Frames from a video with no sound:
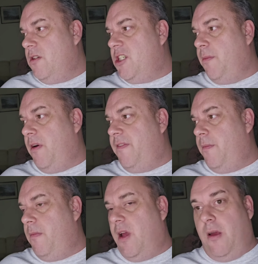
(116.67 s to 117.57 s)
some
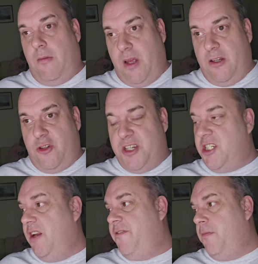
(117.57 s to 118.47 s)
other uh,
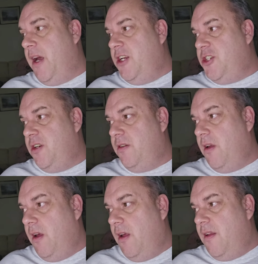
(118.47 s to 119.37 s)
interesting
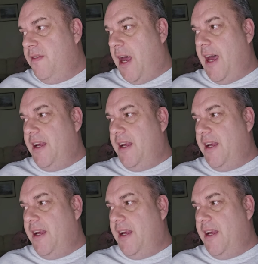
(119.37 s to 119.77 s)
information. The